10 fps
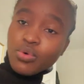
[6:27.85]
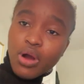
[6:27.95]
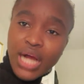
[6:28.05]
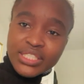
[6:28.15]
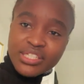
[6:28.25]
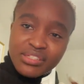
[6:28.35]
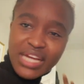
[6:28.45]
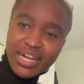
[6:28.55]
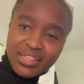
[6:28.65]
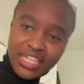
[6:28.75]

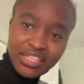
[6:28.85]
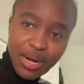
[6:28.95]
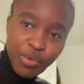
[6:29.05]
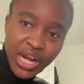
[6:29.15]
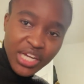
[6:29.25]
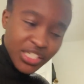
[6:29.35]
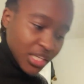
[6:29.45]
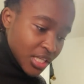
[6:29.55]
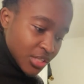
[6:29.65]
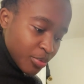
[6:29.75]
underneck thing that I'm wearing
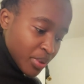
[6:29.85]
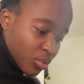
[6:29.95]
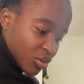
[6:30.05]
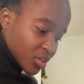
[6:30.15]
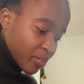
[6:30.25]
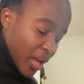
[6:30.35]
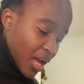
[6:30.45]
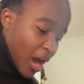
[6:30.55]
underneath to be warm.